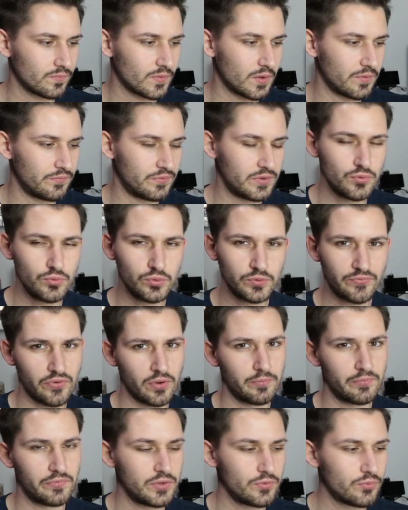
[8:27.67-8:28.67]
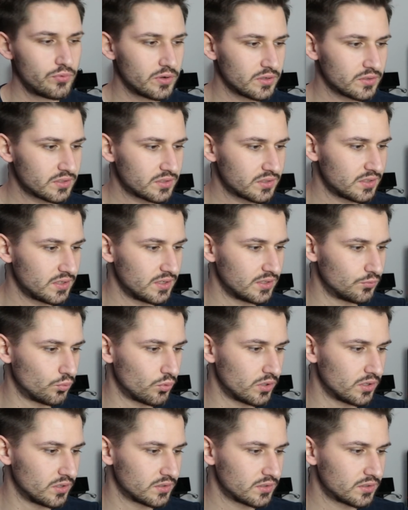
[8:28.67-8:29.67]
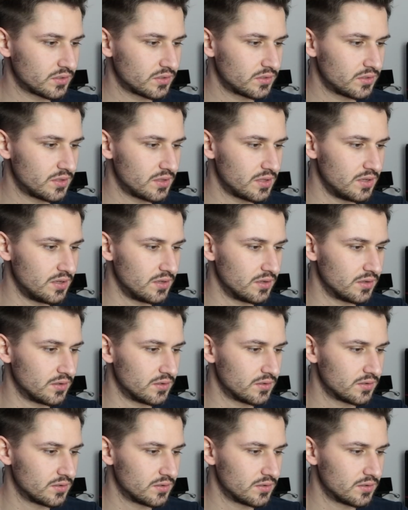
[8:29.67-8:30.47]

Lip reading: viewed from viewers. It was the